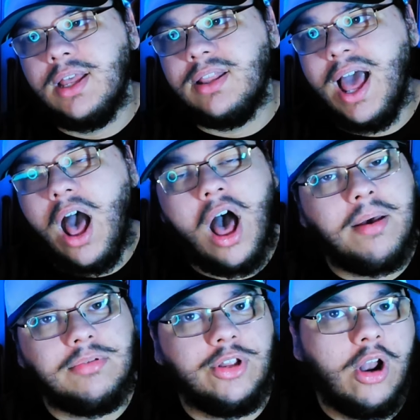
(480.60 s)
that
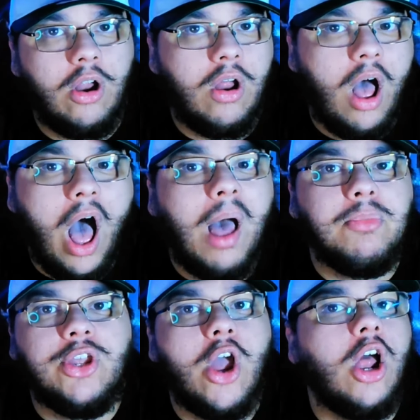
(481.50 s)
I'm, you know, I'm
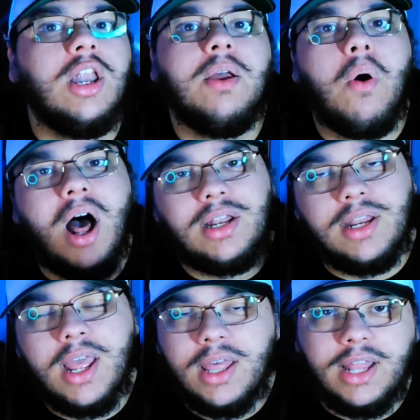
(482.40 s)
the only
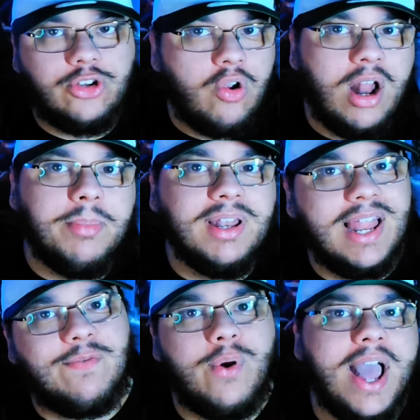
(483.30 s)
one that's trying to be
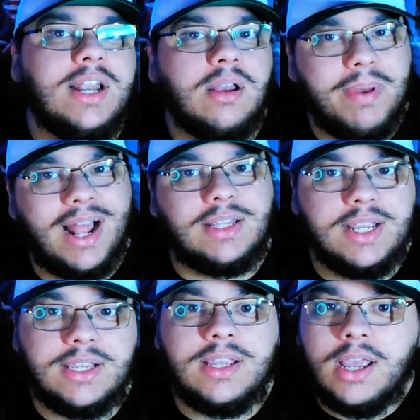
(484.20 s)
level-headed about
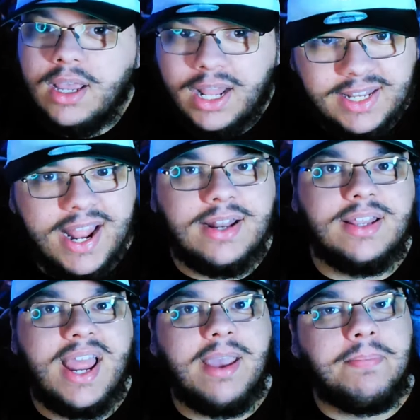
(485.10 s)
this. At the end of the
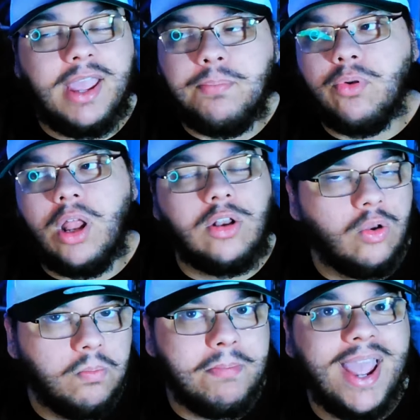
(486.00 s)
day, people
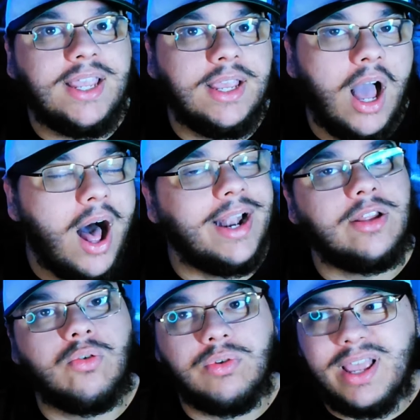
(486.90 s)
are making
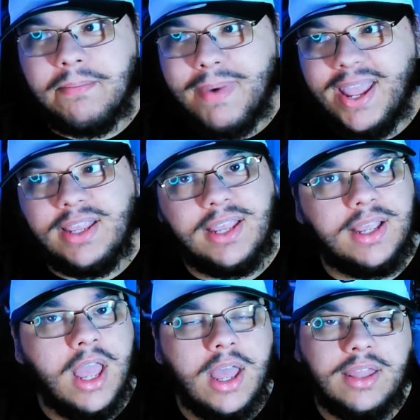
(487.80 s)
articles and
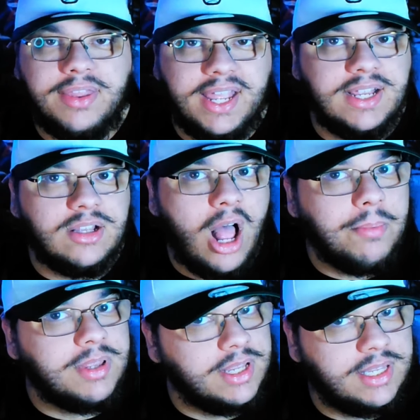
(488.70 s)
making these
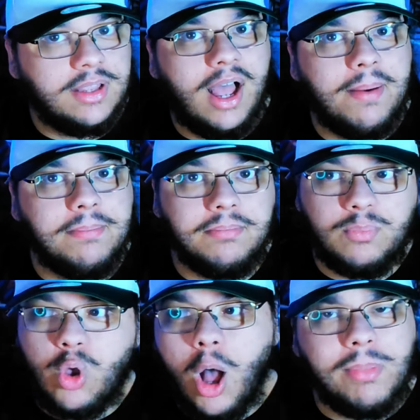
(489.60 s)
types of um,
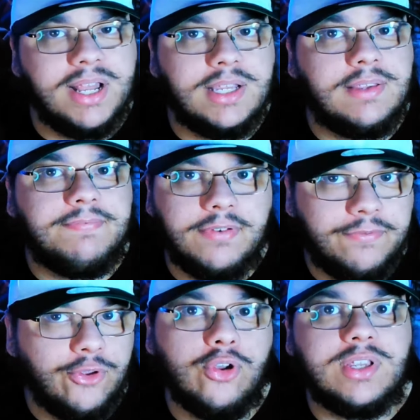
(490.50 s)
comments for
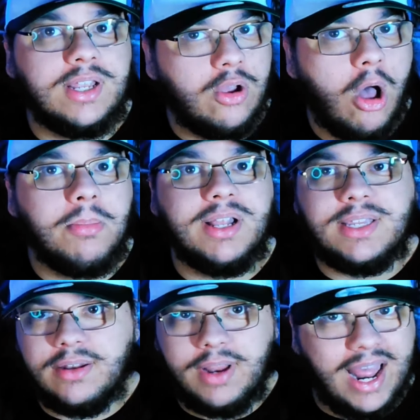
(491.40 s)
views and
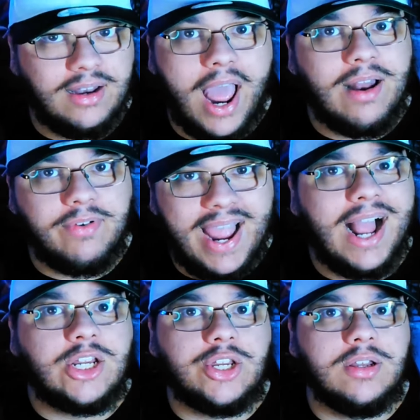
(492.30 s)
comments and, and, and
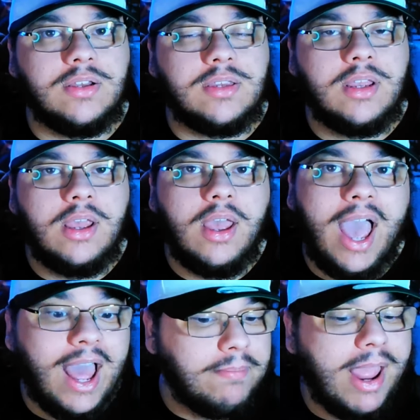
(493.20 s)
reactions.
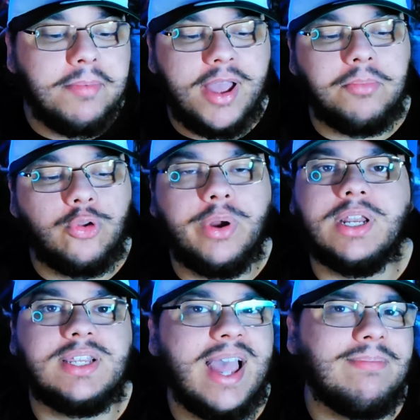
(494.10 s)
And maybe I'm doing
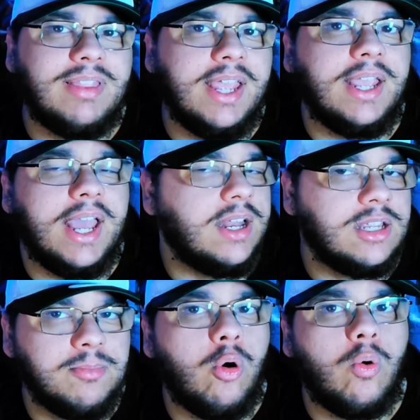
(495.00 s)
the same thing in a
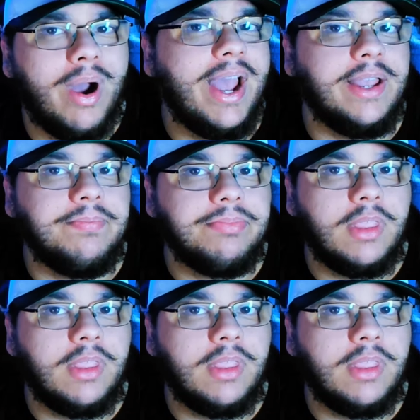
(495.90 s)
small way.